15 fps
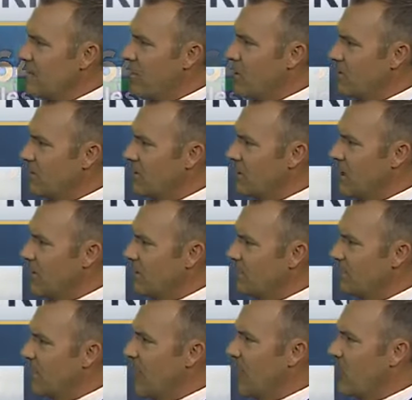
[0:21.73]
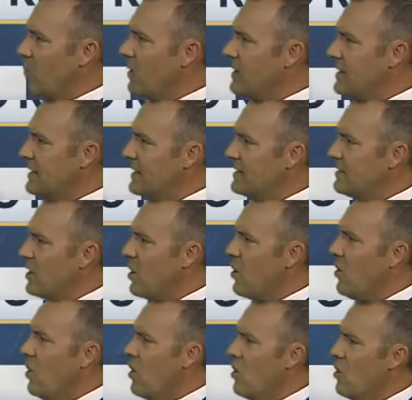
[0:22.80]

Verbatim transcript: partly cloudy sky. What do you need to know?